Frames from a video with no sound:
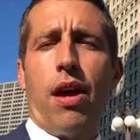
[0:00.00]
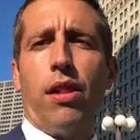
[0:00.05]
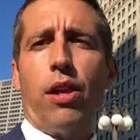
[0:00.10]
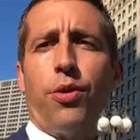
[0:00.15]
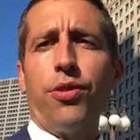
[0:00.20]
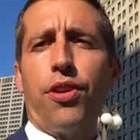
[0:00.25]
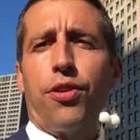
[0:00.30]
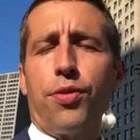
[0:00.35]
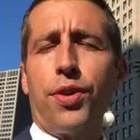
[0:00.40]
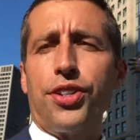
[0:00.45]

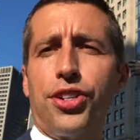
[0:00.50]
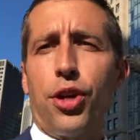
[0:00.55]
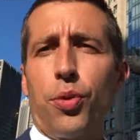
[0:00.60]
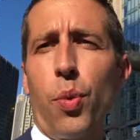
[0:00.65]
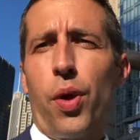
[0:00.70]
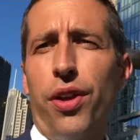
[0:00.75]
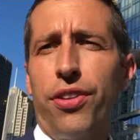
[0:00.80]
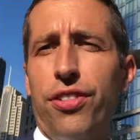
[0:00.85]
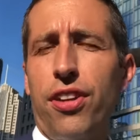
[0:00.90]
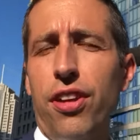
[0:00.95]
Hello, this is
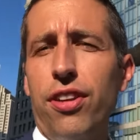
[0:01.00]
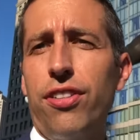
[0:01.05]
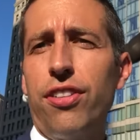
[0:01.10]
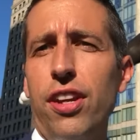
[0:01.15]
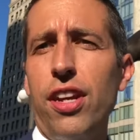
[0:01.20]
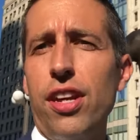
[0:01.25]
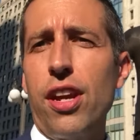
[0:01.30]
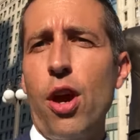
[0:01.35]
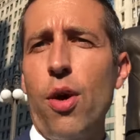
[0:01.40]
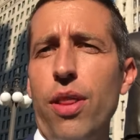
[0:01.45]
Richard Wilson,
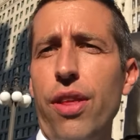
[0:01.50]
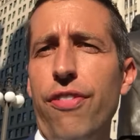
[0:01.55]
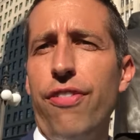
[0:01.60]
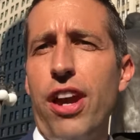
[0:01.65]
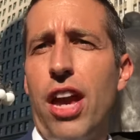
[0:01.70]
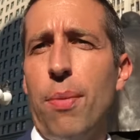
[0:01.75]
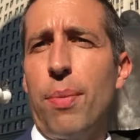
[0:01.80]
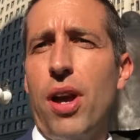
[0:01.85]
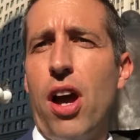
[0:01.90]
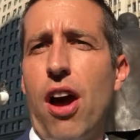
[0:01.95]
C E O of the
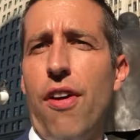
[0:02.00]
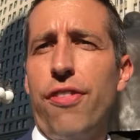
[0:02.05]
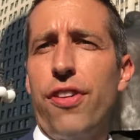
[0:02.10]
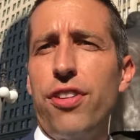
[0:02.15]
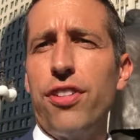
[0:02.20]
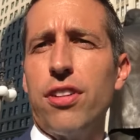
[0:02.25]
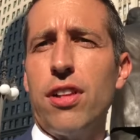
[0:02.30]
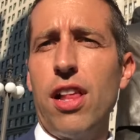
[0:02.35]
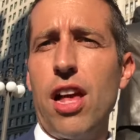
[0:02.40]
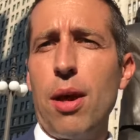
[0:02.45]
Family
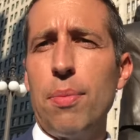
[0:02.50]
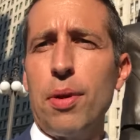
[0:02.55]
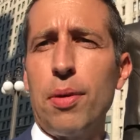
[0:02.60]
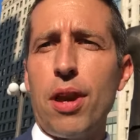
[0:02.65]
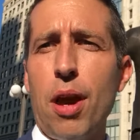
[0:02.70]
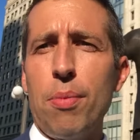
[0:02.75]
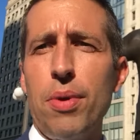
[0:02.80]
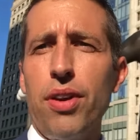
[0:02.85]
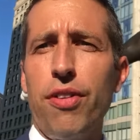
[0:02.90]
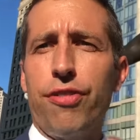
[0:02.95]
Office Club.
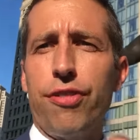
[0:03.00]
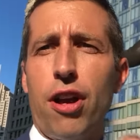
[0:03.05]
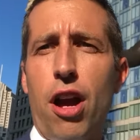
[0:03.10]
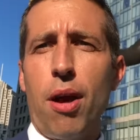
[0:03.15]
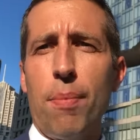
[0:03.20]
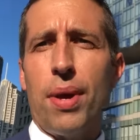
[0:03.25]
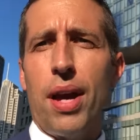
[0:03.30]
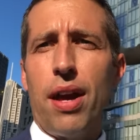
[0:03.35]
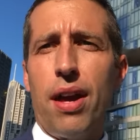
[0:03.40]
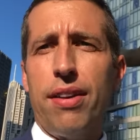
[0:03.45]
I'm coming to you
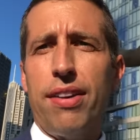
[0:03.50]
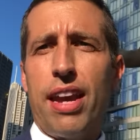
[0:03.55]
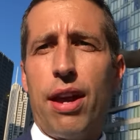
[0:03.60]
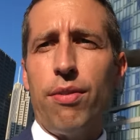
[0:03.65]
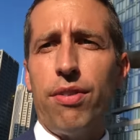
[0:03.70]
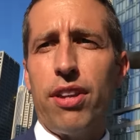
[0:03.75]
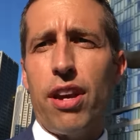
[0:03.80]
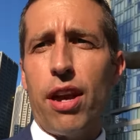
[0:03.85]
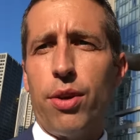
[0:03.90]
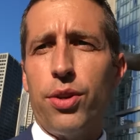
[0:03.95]
from uh,
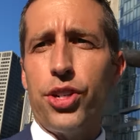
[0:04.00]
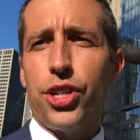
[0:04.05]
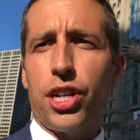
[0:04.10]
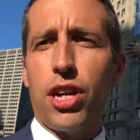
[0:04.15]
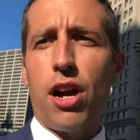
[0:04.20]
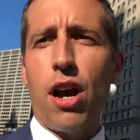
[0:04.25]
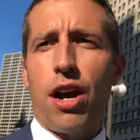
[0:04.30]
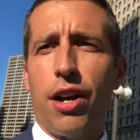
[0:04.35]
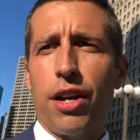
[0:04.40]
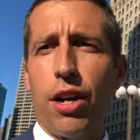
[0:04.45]
downtown
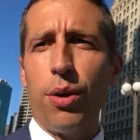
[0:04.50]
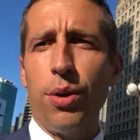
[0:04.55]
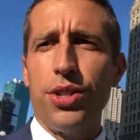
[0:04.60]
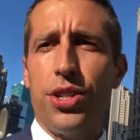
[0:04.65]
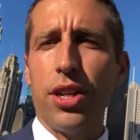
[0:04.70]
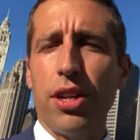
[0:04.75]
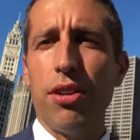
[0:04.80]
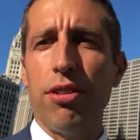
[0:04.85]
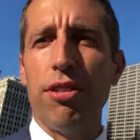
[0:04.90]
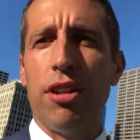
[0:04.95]
Chicago,
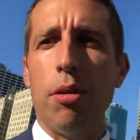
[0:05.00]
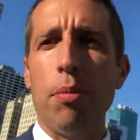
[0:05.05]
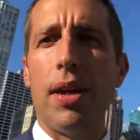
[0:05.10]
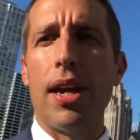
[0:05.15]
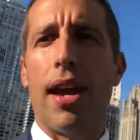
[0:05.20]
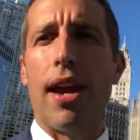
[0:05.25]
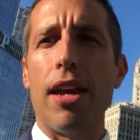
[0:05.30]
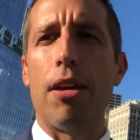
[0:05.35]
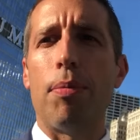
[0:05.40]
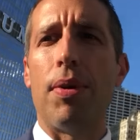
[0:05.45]
as you can see
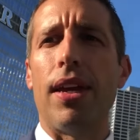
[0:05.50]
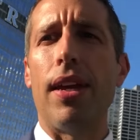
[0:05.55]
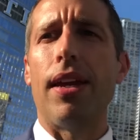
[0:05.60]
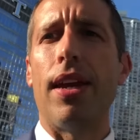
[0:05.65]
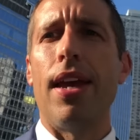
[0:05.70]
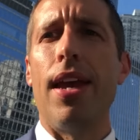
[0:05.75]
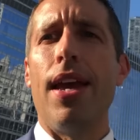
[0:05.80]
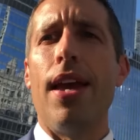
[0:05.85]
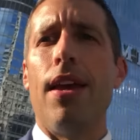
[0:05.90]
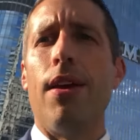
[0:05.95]
behind me.
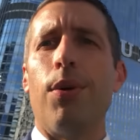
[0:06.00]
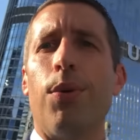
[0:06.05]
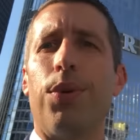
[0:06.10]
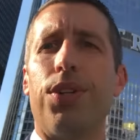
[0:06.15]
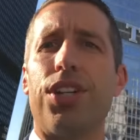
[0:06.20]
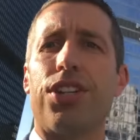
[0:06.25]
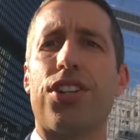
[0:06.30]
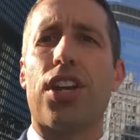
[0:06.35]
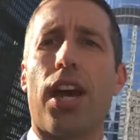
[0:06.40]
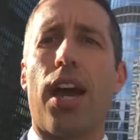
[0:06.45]

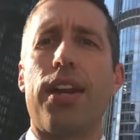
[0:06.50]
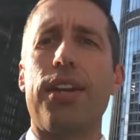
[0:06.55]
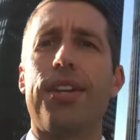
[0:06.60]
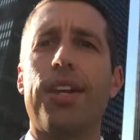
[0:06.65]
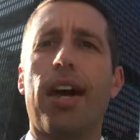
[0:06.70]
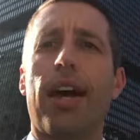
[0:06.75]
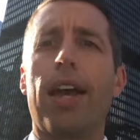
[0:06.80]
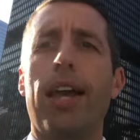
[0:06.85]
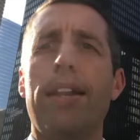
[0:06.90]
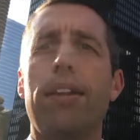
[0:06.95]
We just got
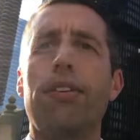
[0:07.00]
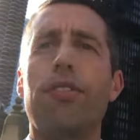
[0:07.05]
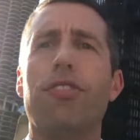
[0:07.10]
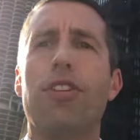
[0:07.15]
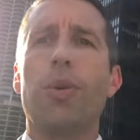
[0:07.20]
done